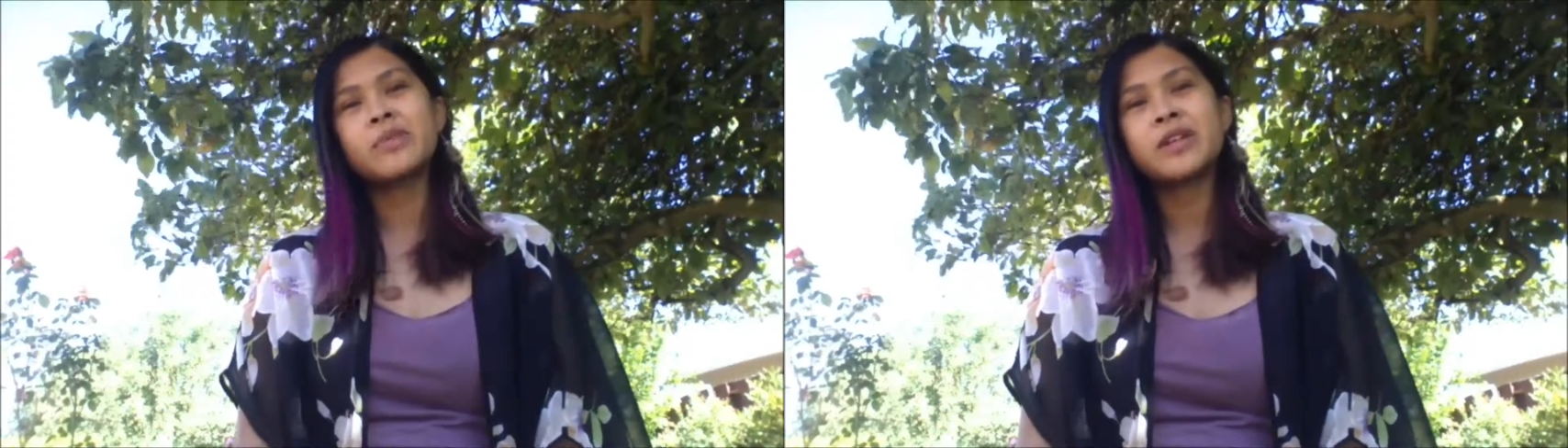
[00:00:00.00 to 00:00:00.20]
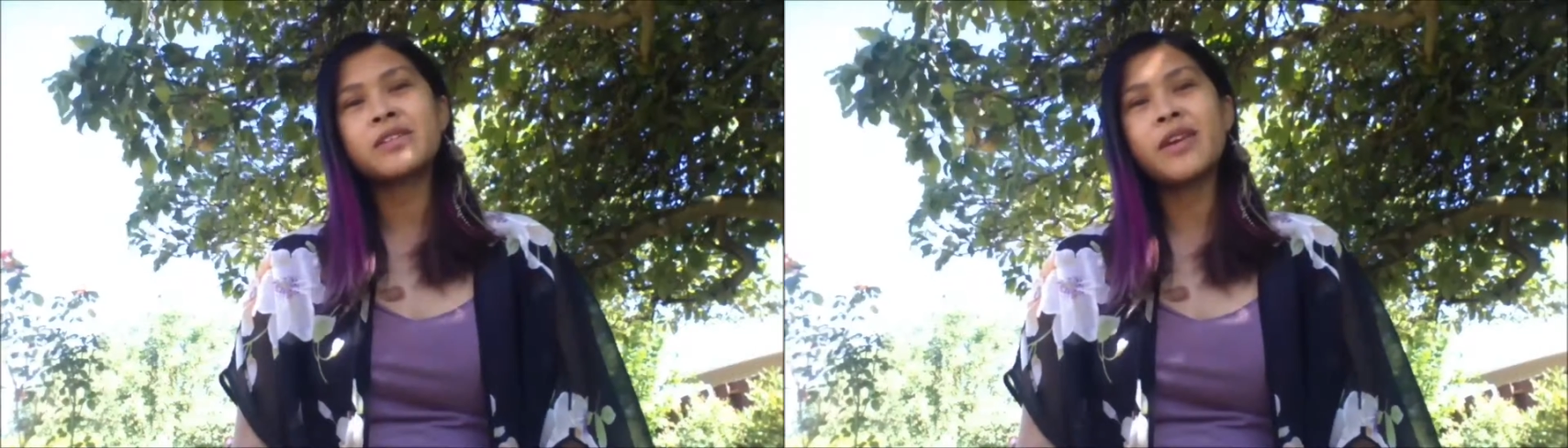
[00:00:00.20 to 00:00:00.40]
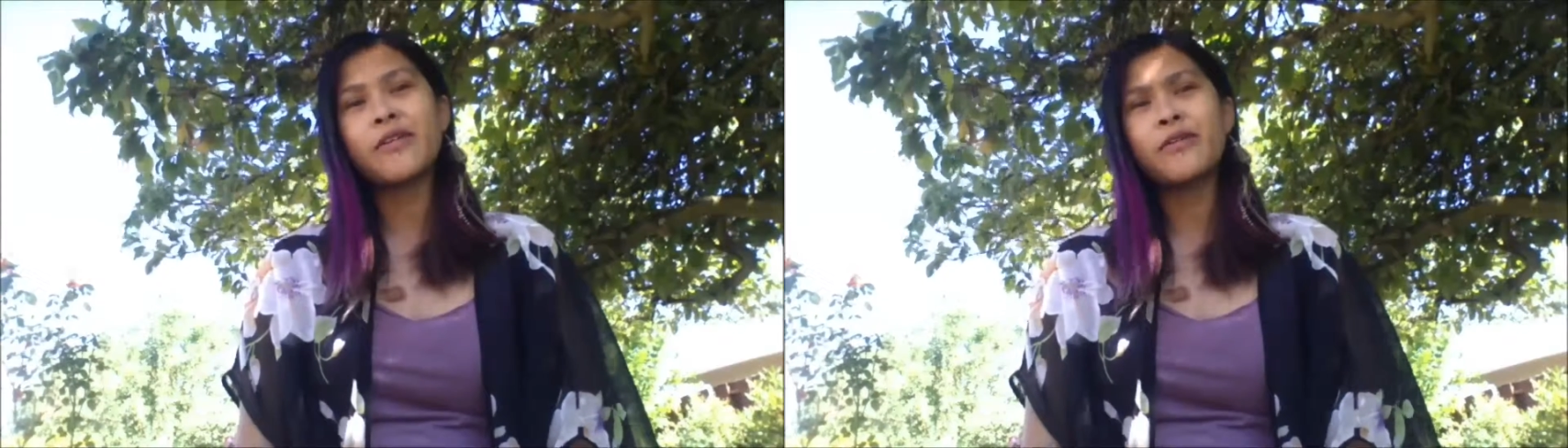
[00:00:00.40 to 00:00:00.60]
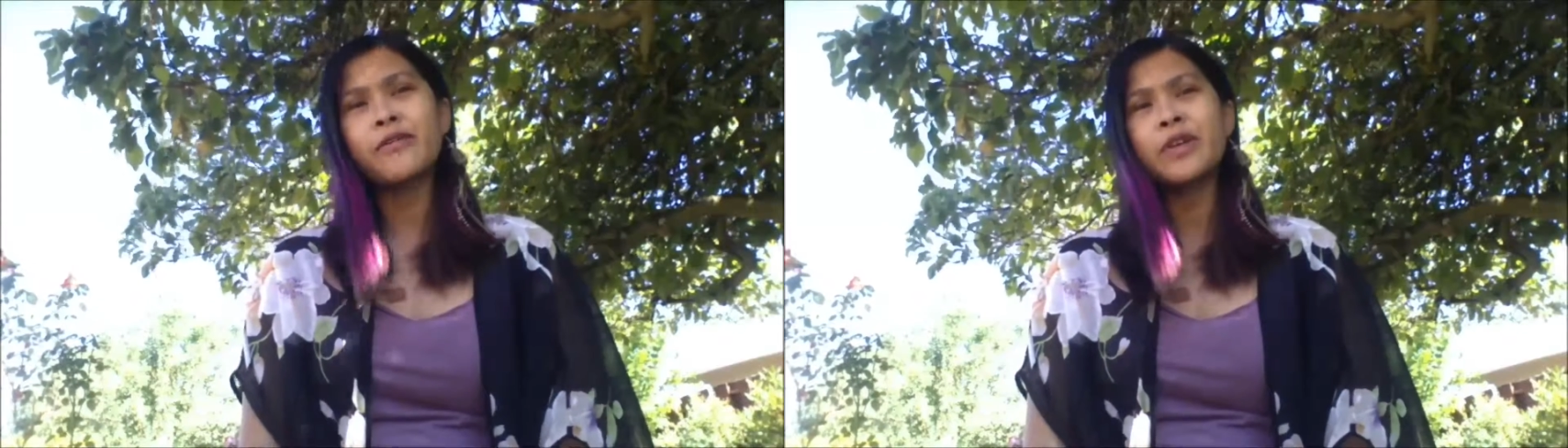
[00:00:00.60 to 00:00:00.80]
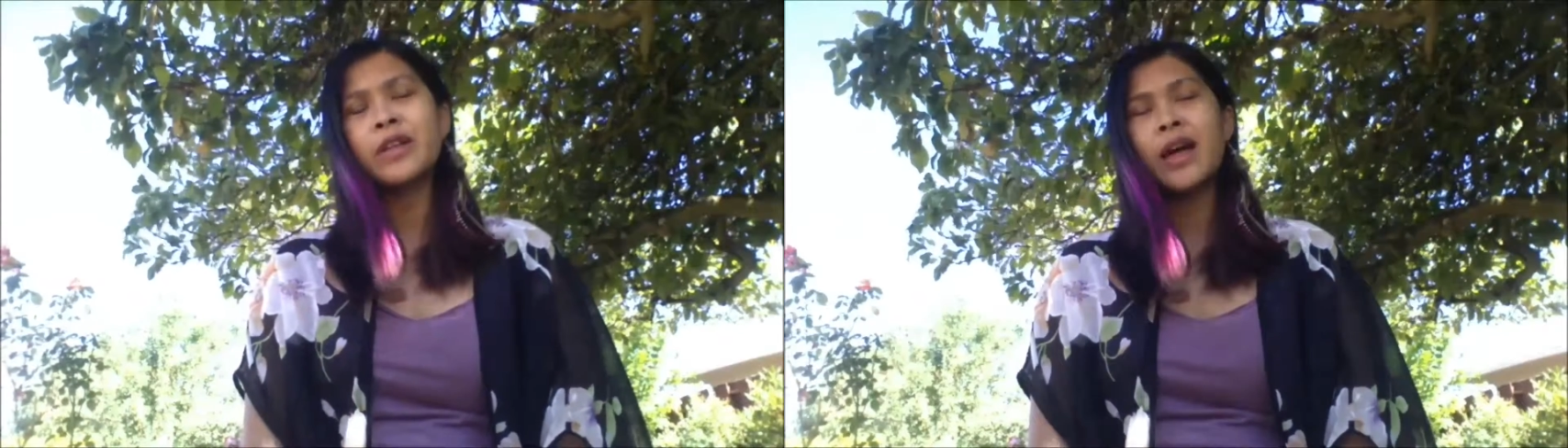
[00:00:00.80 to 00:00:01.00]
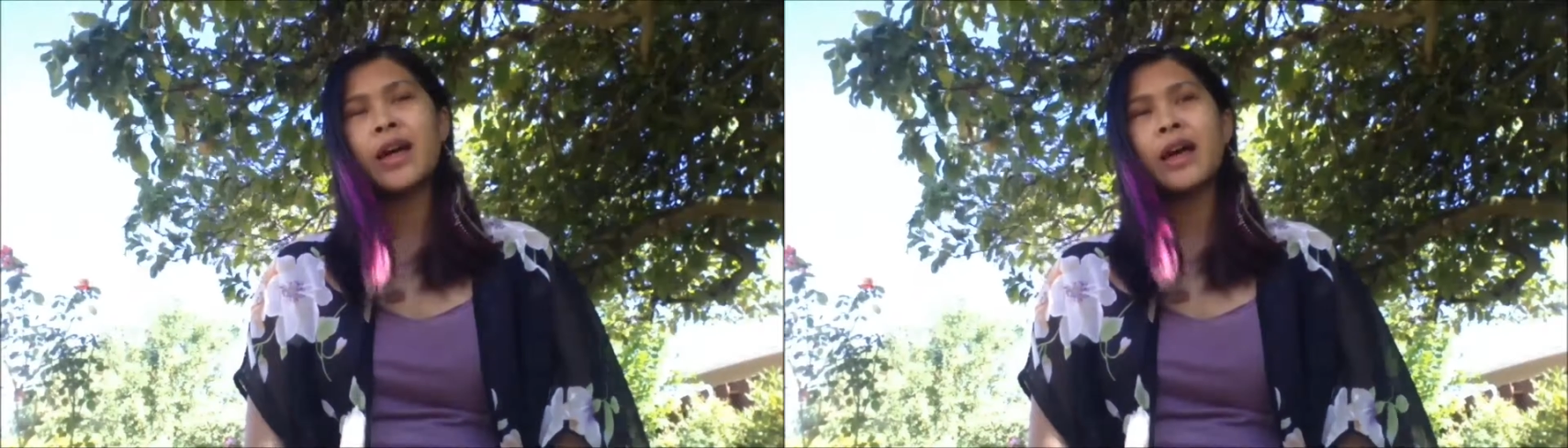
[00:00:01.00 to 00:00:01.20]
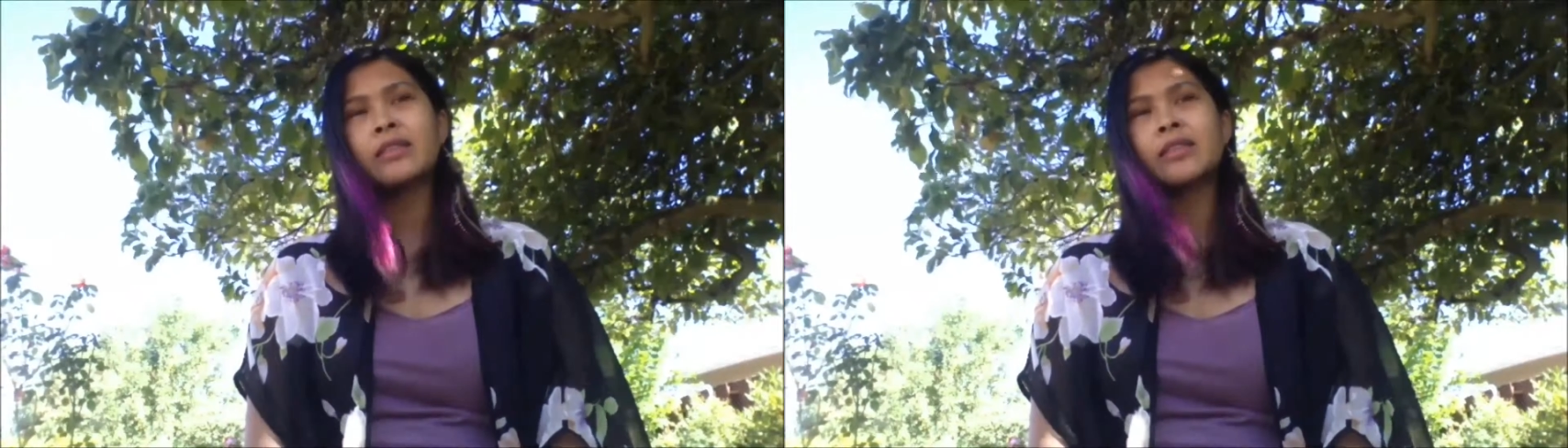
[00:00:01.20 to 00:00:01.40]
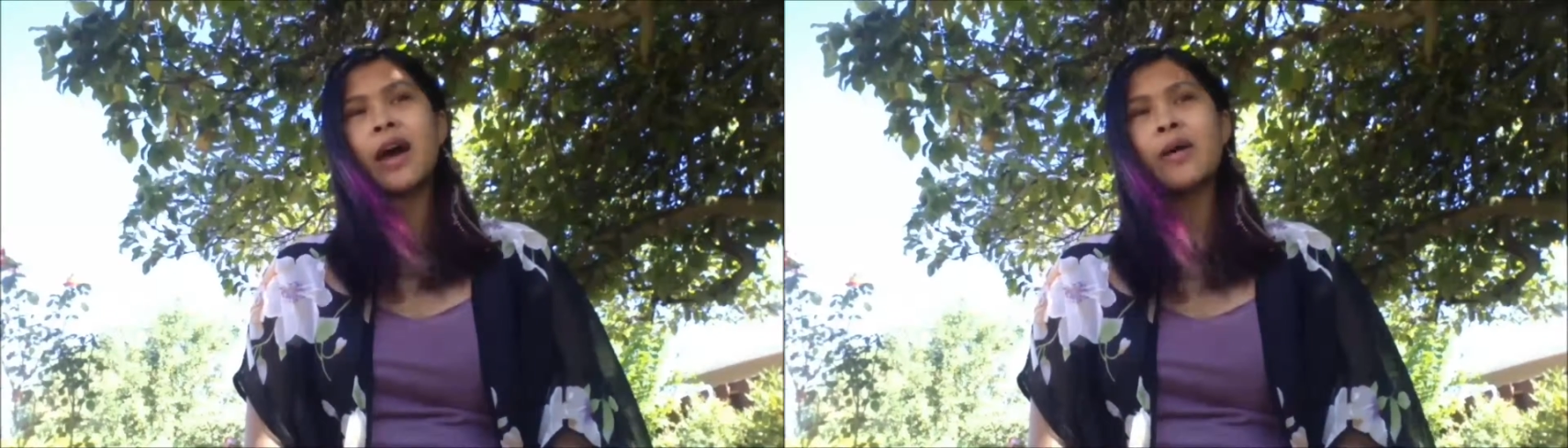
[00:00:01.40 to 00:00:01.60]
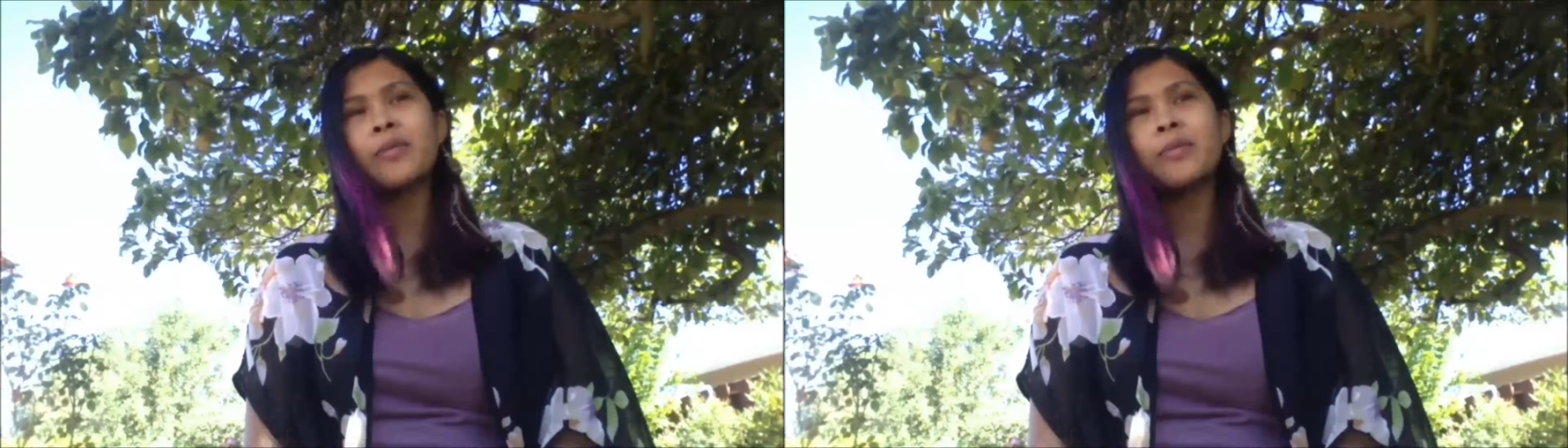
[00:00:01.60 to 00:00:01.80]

because I feel like at that